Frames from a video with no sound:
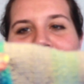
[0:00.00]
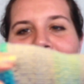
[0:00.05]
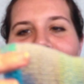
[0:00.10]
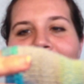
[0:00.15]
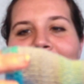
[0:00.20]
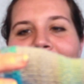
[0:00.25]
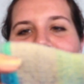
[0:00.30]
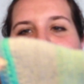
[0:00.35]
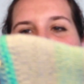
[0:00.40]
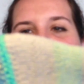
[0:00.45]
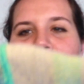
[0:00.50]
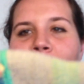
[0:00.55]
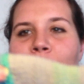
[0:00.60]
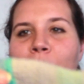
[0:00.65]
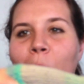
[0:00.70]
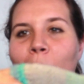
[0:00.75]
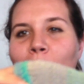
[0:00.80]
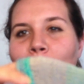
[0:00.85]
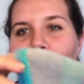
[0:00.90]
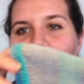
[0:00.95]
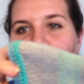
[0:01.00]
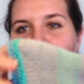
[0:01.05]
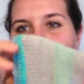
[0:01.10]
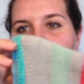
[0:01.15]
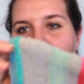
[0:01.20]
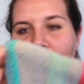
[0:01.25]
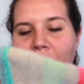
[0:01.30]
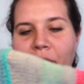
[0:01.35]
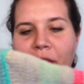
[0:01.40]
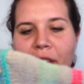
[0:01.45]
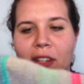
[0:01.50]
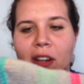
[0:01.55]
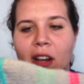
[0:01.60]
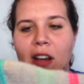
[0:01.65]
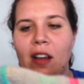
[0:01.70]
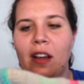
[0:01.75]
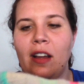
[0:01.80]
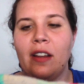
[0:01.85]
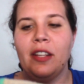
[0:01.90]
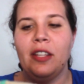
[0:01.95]
They're little balls of
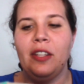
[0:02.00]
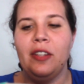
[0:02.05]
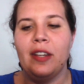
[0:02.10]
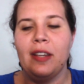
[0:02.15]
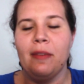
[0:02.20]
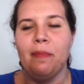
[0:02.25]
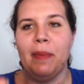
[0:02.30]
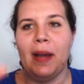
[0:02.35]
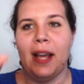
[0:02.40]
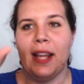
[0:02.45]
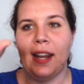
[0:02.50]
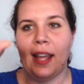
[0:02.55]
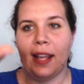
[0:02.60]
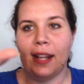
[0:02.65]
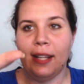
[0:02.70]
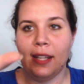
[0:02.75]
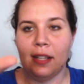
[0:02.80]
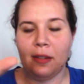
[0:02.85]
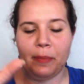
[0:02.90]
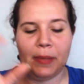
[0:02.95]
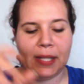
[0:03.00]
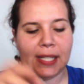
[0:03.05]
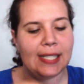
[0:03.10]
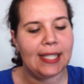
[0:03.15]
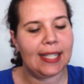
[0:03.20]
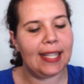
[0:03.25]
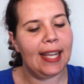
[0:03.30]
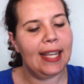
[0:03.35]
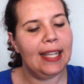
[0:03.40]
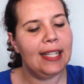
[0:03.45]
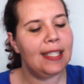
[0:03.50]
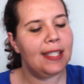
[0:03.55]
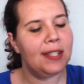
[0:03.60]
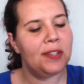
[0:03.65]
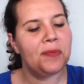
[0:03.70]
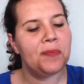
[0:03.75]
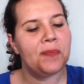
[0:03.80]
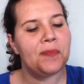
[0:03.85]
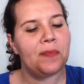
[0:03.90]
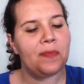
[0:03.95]
yarn. You can buy like little mini
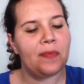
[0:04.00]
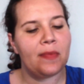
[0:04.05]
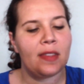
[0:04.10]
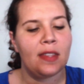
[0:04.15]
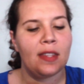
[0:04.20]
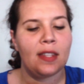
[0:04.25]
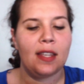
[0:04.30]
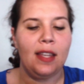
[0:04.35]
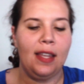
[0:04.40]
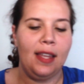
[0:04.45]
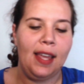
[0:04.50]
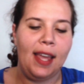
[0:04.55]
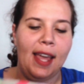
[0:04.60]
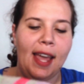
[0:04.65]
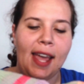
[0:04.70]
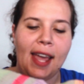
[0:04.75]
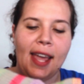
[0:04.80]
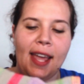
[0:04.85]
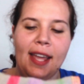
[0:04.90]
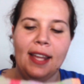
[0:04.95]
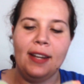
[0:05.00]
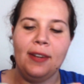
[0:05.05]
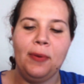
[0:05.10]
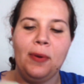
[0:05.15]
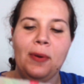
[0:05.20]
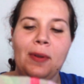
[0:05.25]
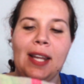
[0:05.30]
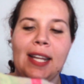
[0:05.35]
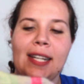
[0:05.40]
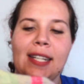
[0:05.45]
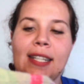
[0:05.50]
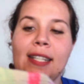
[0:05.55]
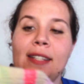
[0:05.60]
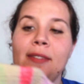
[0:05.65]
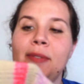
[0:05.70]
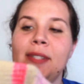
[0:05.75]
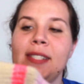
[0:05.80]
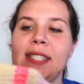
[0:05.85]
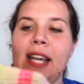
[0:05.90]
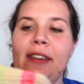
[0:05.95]
skeins. And all I
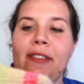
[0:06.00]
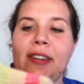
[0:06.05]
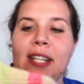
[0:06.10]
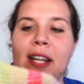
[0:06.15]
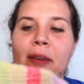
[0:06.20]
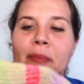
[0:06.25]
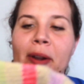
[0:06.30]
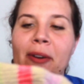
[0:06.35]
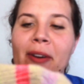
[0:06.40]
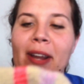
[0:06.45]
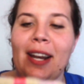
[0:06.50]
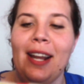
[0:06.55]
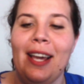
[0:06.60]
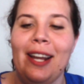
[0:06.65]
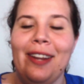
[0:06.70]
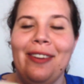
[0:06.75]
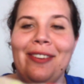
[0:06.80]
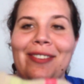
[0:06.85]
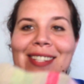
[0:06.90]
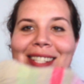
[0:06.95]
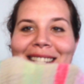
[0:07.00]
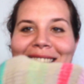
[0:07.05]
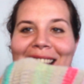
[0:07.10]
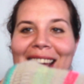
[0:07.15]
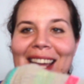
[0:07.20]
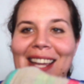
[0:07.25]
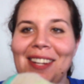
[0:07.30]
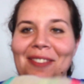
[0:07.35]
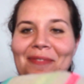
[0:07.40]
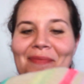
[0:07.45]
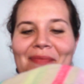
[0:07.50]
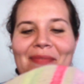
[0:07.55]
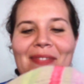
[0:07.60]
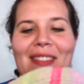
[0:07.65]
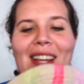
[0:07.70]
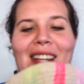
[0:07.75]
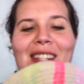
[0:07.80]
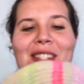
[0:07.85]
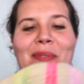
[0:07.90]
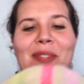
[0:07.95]
did was every time I ran out of the skein,
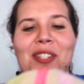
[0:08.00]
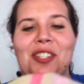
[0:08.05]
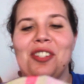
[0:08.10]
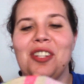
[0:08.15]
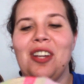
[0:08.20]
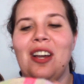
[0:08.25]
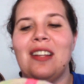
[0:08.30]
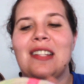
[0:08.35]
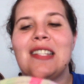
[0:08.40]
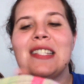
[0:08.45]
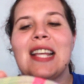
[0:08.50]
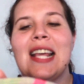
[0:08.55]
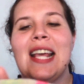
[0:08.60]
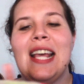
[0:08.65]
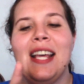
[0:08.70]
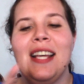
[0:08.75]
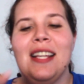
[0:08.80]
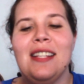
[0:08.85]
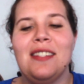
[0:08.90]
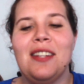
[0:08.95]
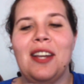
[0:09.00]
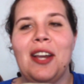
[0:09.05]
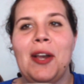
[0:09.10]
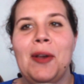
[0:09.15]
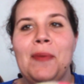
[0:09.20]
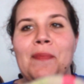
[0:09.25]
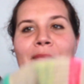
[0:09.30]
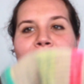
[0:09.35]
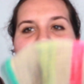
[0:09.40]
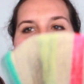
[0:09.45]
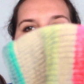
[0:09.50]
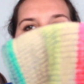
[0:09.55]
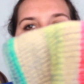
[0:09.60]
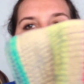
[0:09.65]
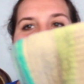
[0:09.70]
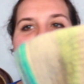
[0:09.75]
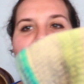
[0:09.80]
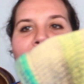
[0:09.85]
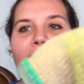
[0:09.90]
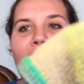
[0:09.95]
I switched yarns. So the
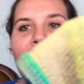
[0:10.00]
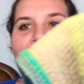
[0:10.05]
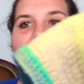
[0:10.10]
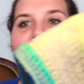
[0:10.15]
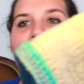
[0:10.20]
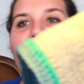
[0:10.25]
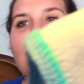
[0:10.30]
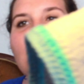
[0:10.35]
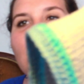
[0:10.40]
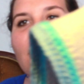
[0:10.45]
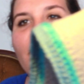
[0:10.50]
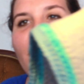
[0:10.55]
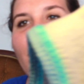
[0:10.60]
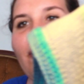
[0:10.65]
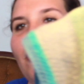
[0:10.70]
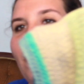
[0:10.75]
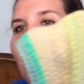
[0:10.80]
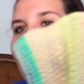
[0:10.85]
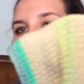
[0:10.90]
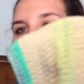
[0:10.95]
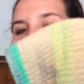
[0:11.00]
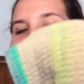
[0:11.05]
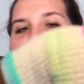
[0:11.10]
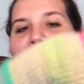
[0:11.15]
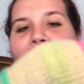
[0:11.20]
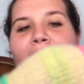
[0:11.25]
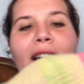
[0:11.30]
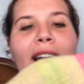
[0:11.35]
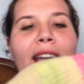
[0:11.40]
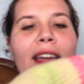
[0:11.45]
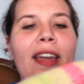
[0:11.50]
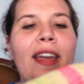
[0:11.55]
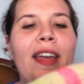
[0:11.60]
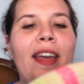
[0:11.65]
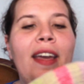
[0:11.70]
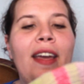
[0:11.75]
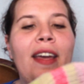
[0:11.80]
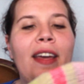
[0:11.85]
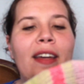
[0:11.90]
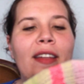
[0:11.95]
green is a 4-ply,
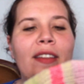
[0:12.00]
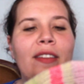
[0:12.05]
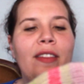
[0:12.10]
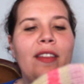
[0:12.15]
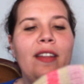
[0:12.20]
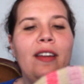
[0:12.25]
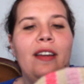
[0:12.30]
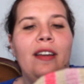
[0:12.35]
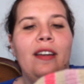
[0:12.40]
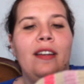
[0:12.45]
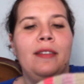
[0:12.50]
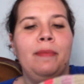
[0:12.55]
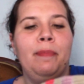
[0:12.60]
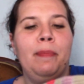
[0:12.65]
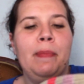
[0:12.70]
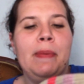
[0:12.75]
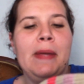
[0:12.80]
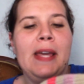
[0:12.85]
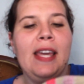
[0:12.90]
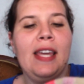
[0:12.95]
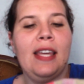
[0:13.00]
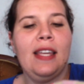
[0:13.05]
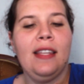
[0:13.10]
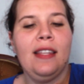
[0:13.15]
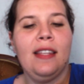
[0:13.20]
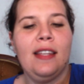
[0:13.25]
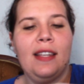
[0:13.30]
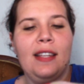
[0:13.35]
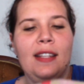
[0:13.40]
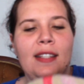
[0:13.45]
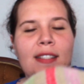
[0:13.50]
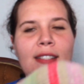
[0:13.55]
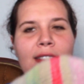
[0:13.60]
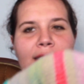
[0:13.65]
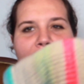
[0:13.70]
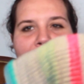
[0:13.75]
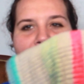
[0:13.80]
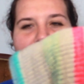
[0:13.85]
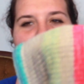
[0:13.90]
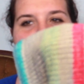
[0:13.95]
the pink
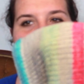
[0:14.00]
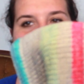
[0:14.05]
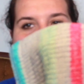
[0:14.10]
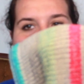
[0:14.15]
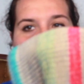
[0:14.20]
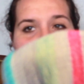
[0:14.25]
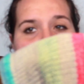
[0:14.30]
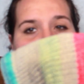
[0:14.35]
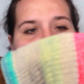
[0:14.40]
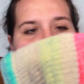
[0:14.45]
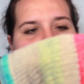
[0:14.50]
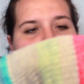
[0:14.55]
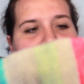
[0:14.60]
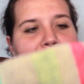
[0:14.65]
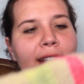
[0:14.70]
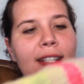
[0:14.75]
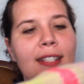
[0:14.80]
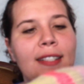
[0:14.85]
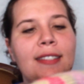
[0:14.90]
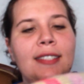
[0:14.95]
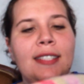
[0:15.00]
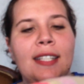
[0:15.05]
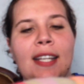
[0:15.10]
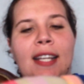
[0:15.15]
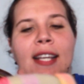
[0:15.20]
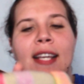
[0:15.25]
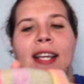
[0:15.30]
is an aranit,